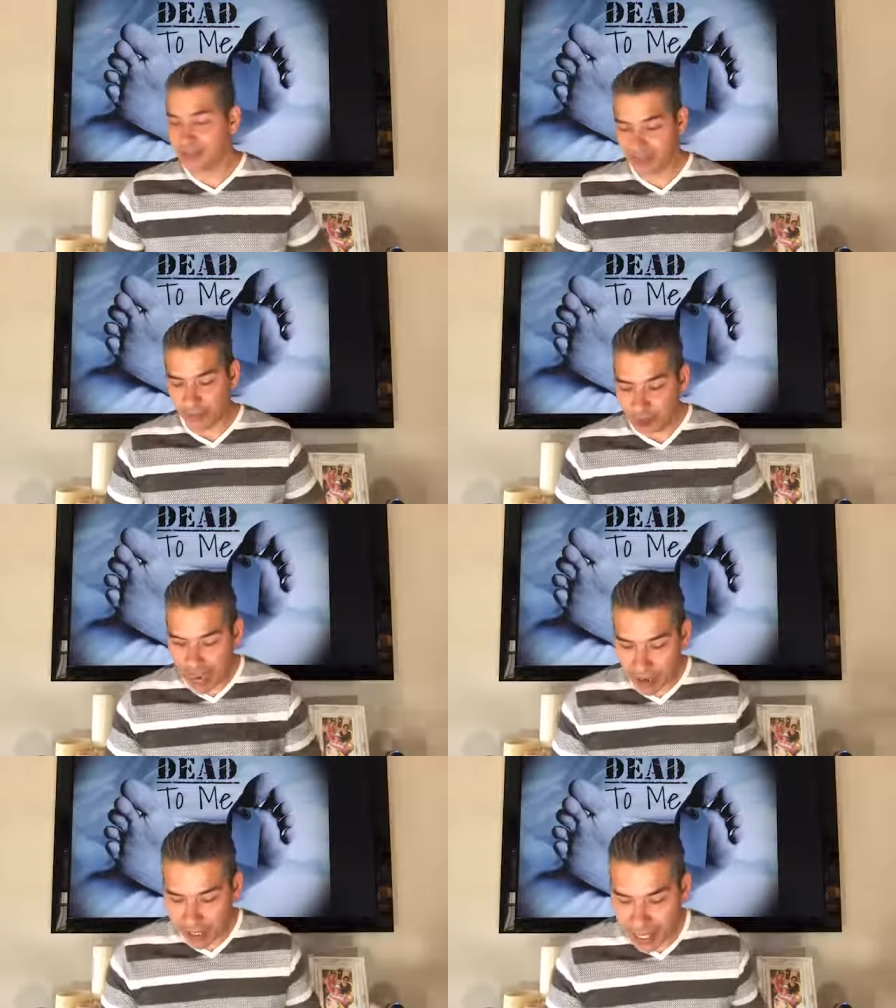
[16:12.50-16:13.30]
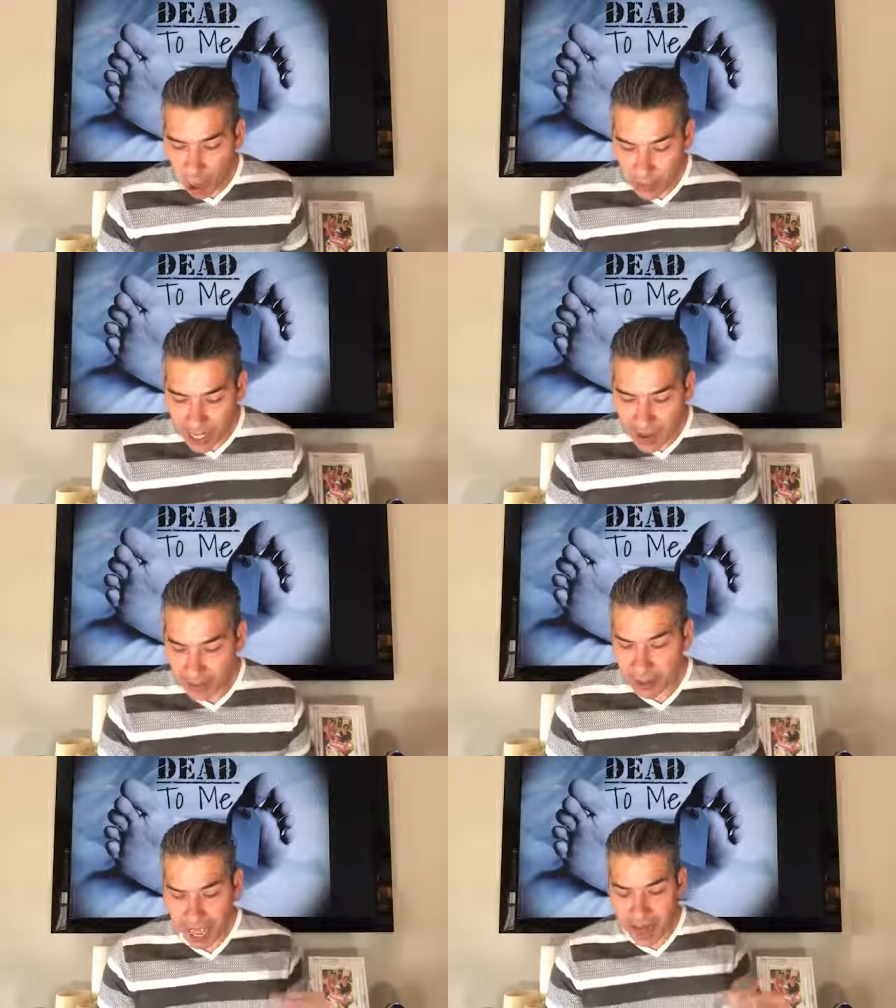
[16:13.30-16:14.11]
if you calculate all the
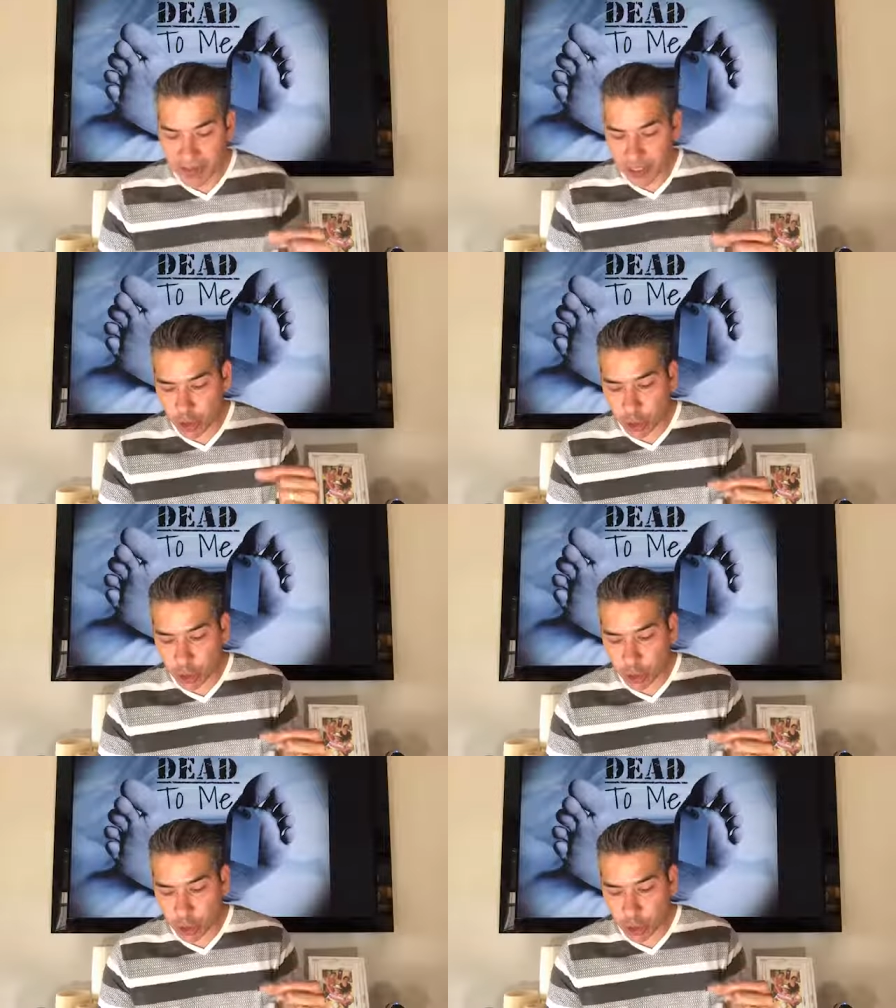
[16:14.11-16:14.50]
ev- evidence,